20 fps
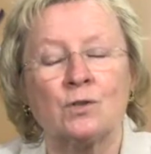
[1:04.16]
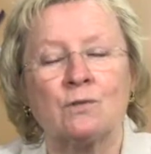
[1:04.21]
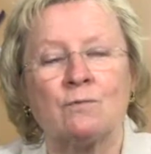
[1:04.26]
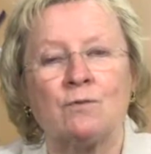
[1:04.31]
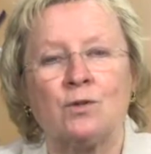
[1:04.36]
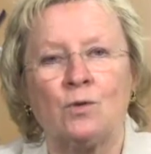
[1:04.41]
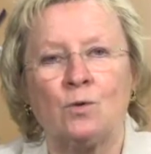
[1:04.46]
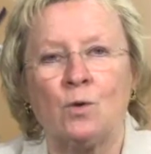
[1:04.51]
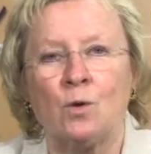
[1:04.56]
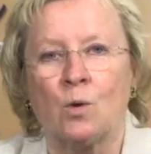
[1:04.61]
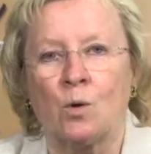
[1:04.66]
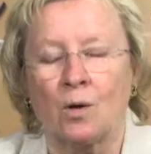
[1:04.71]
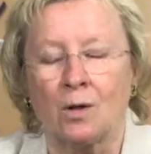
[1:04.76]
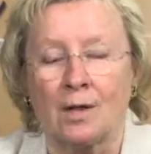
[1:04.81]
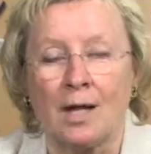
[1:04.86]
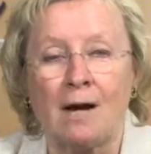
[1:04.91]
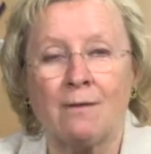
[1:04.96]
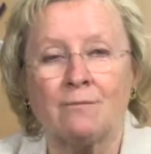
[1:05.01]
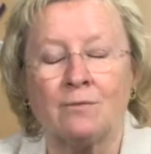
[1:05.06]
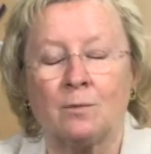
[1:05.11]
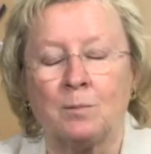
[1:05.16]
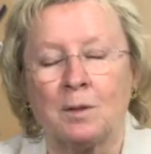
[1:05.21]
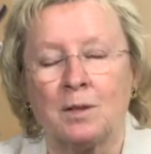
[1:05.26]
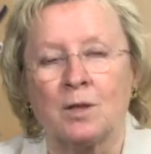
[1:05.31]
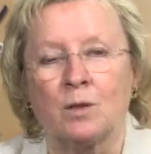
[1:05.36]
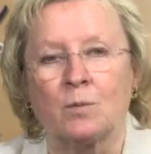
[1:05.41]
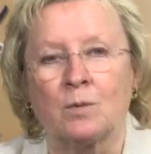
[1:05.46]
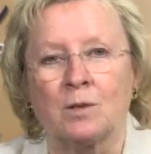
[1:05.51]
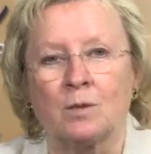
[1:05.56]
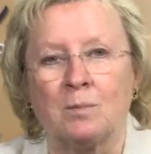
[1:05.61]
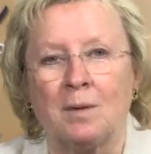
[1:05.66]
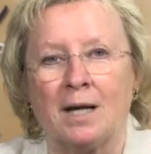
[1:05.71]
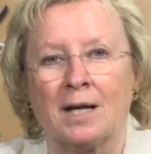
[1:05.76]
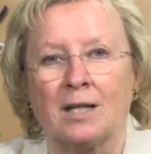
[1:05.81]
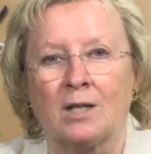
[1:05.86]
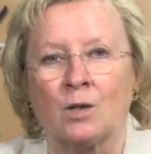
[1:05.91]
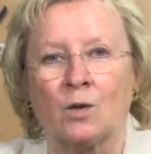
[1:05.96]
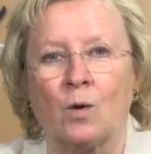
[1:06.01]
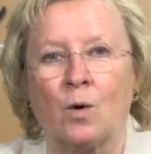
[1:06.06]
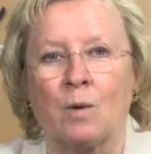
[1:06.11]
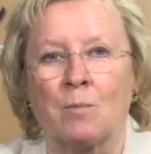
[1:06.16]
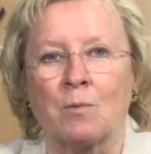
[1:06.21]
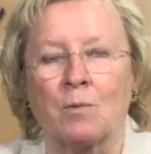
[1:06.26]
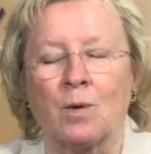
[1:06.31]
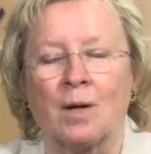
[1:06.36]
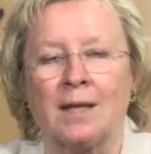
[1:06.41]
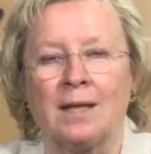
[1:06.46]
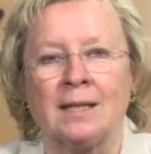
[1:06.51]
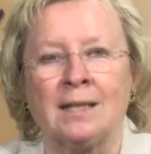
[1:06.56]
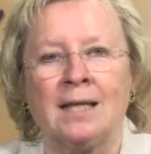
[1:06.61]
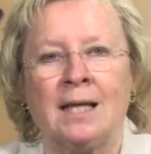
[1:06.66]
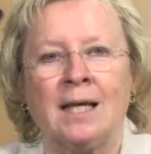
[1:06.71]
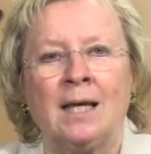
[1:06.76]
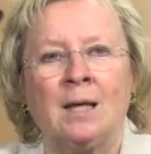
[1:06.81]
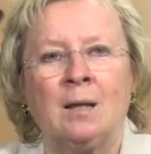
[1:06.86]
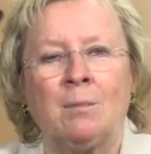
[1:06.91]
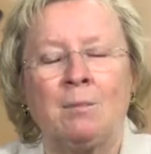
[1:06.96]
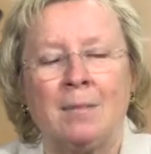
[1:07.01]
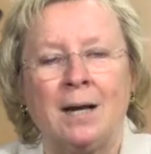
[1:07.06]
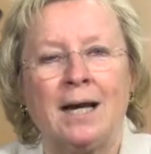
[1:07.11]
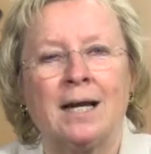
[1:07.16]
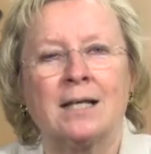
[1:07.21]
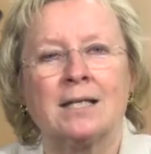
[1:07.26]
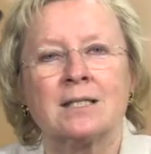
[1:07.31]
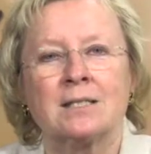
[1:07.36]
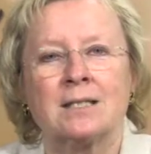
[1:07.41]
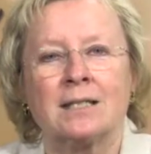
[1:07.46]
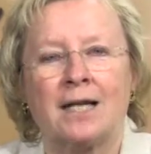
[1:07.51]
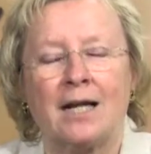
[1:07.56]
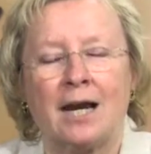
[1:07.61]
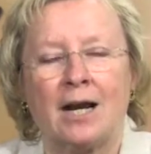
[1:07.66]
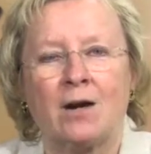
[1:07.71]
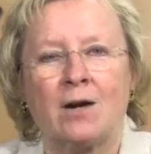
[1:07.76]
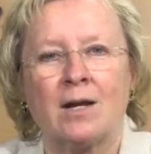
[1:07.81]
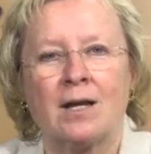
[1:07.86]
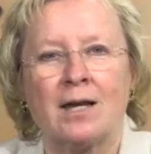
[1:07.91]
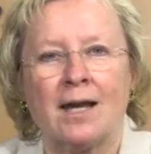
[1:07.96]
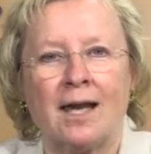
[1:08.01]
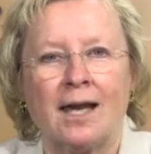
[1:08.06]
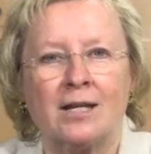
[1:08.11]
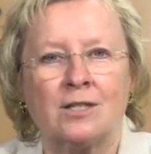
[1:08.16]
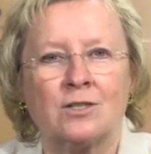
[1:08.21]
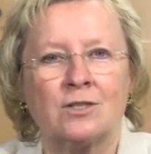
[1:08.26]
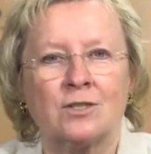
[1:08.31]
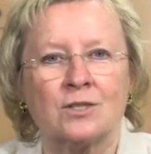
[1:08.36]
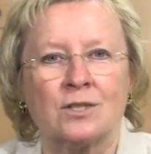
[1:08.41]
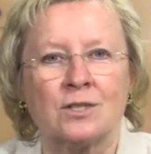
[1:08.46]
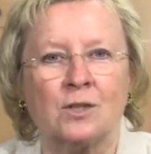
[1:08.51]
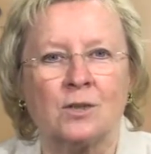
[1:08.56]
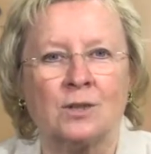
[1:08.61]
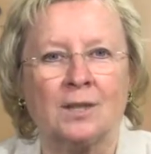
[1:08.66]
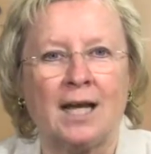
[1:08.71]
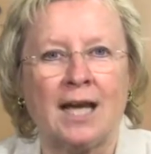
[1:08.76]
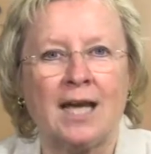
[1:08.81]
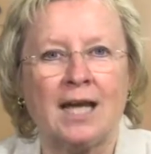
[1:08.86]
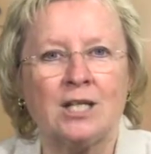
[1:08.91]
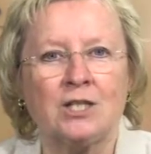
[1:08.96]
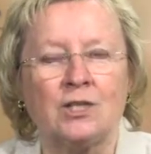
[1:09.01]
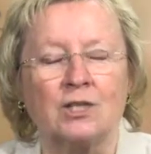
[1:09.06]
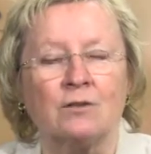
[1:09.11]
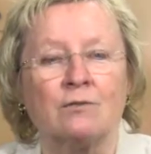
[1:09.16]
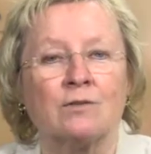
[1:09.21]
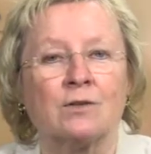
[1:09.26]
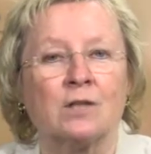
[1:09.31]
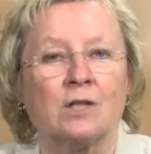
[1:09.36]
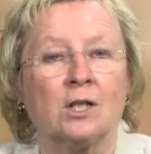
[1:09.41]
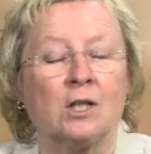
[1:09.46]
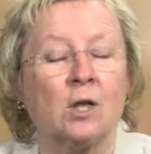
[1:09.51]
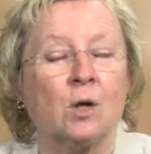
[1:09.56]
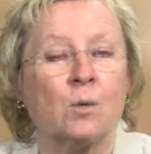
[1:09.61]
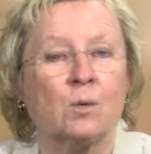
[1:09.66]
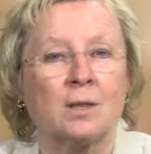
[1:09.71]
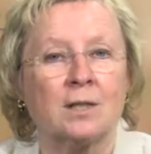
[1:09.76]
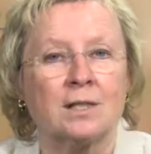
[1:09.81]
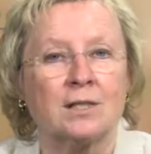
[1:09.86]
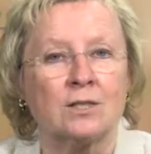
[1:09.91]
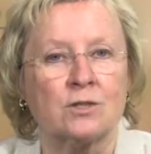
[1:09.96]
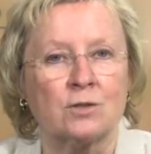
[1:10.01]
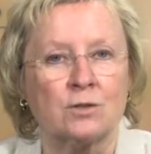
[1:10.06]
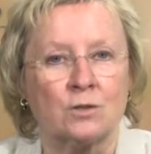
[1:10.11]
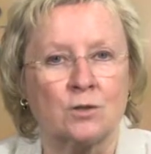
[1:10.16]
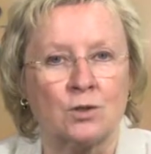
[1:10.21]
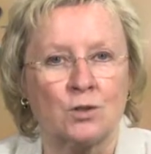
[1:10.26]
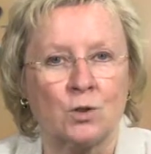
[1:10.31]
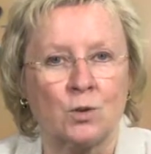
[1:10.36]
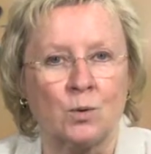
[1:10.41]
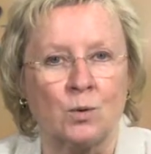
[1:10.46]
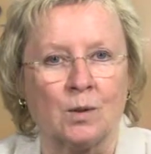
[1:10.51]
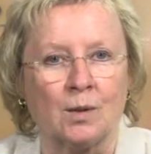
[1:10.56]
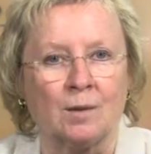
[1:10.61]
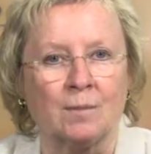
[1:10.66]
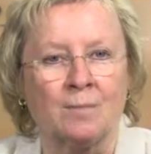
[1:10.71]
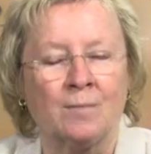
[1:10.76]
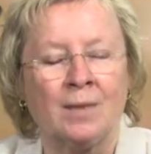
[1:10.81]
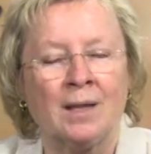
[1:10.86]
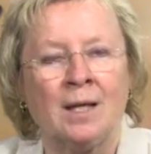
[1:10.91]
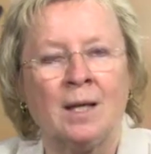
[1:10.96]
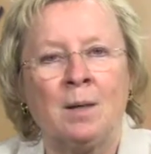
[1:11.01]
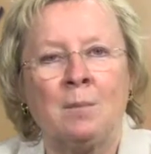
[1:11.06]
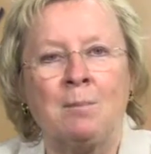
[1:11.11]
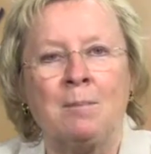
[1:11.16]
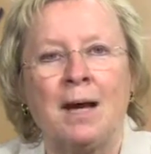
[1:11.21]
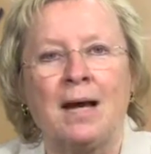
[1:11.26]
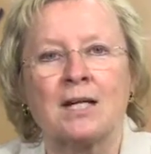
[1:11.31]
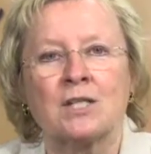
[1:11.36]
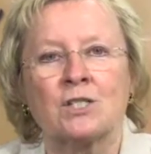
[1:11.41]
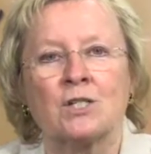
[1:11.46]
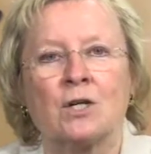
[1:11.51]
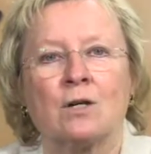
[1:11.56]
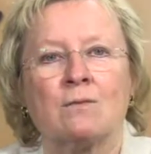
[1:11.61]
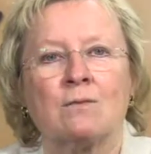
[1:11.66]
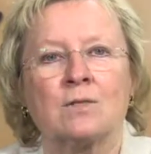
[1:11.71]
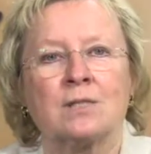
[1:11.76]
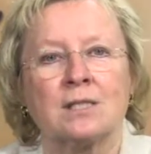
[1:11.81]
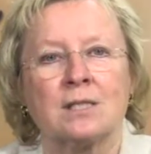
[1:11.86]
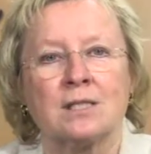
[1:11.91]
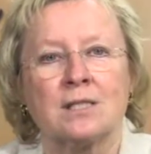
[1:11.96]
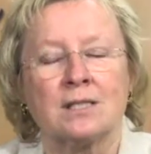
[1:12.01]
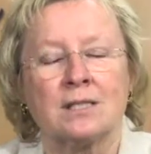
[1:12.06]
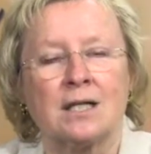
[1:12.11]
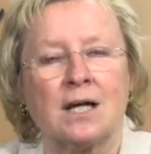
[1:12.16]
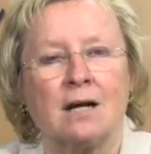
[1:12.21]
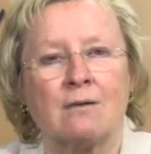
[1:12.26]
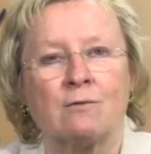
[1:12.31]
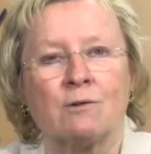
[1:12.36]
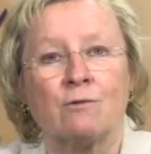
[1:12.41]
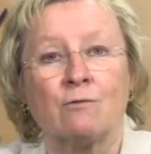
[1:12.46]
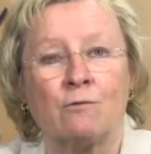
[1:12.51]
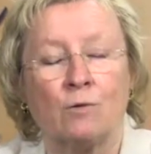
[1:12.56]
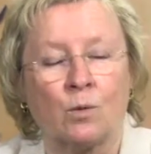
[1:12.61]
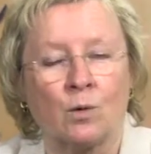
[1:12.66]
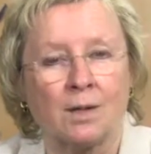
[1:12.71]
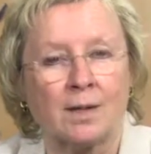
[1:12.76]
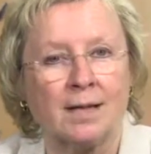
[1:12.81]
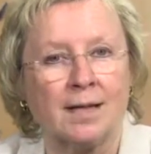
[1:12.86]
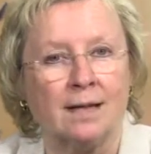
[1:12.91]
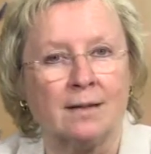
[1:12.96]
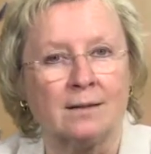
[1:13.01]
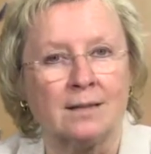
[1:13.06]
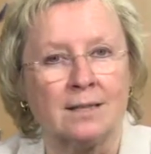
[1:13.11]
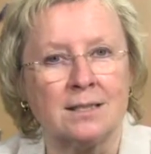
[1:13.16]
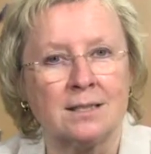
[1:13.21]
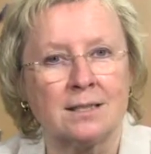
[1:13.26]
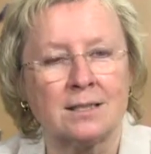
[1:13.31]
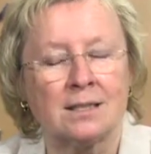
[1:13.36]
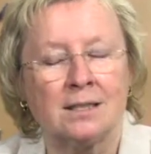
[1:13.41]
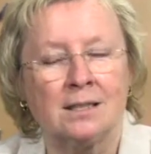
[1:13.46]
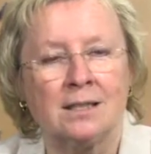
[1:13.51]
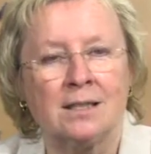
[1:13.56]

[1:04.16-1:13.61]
of you who are not familiar with Mac Incorporated, Mac is the Area Agency on Aging for the Lower Eastern Shore. Mac services cover four counties: